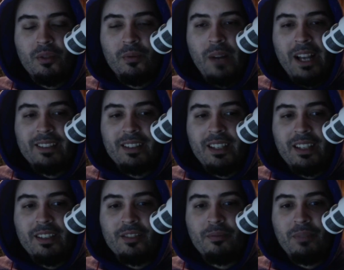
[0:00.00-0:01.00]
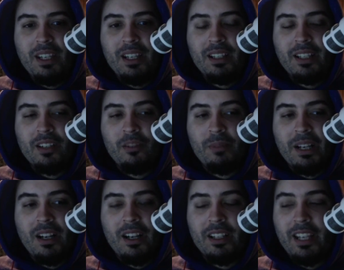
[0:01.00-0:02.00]
I see this being like, oh my
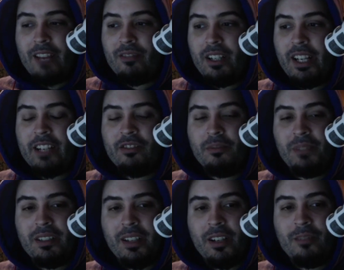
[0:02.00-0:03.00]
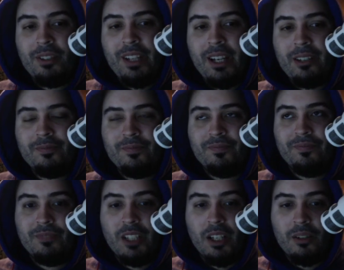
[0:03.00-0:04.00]
god, can't run Hecarim, he's terrible now?
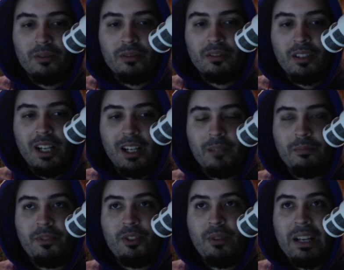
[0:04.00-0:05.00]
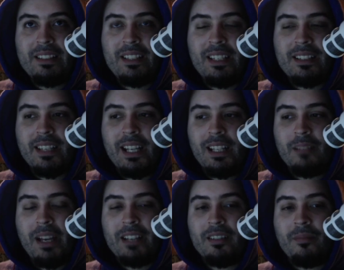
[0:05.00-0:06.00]
No. Do I see it scaling
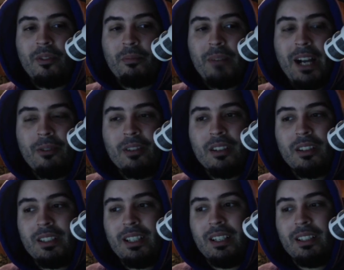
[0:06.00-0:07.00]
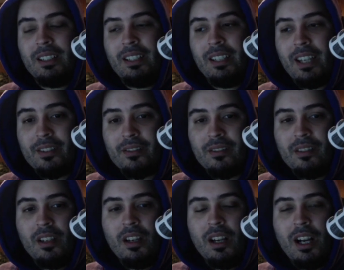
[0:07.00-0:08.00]
back some of the power? Yes.
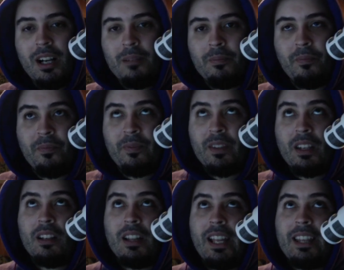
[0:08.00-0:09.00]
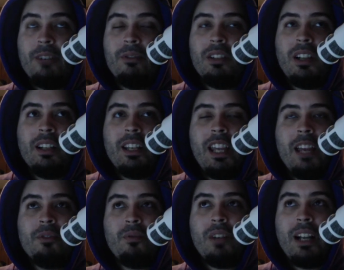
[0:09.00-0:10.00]
Like there were a lot of
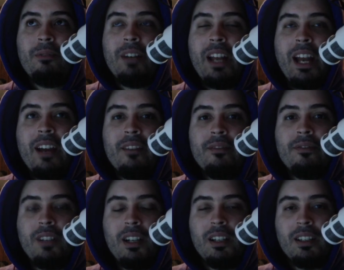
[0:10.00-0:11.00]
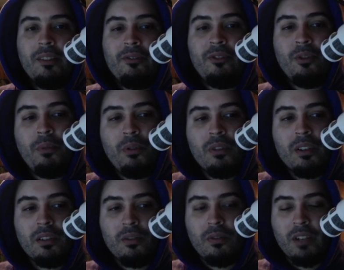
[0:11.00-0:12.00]
games where I would have a full
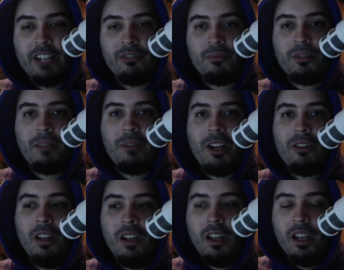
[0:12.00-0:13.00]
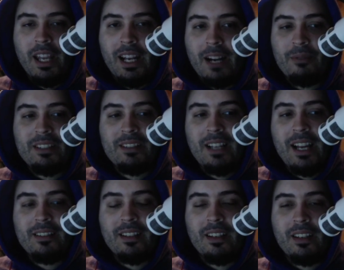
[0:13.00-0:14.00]
board or Hecarim would come out and I would
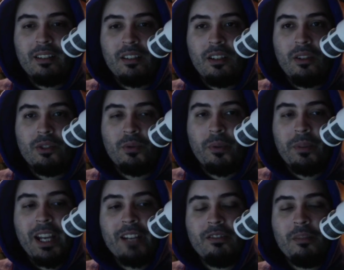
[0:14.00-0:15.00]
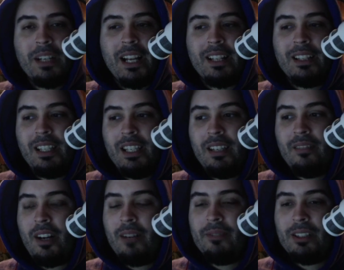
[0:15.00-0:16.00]
decide to, swing with Hecarim and I'd leave
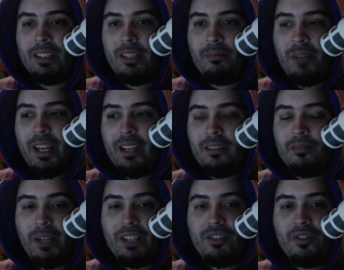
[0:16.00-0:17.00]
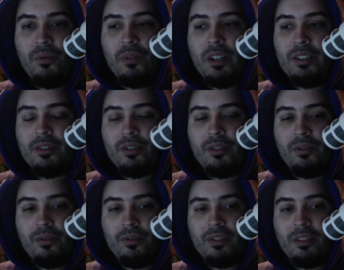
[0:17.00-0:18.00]
obviously my 2/1s or
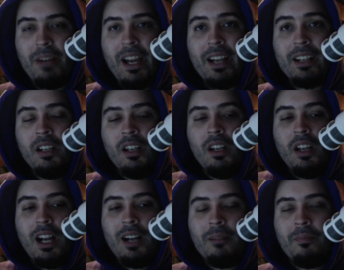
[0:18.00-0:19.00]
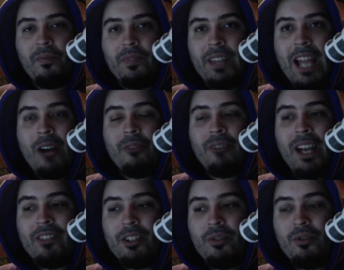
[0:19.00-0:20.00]
2/2s in the back. Now if I
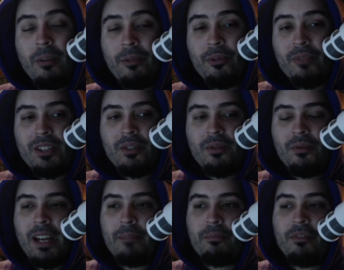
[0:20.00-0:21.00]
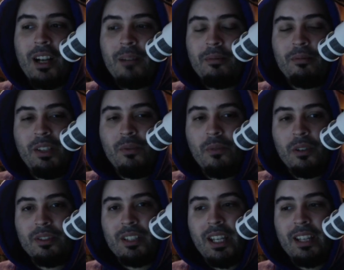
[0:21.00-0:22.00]
have a 2-drop 3/2, that probably
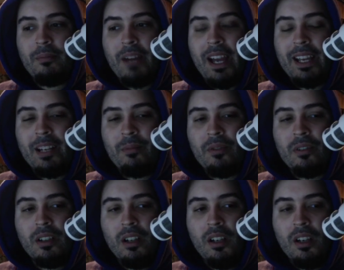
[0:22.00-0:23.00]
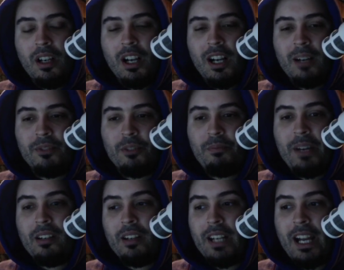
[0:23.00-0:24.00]
won't stay in the back anymore,
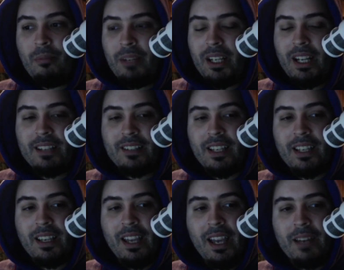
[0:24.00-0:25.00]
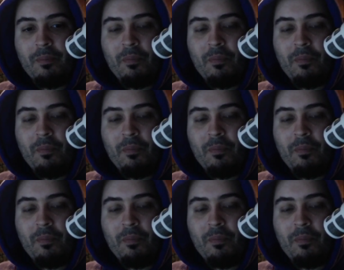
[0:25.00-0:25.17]
depending on how many guys I can get.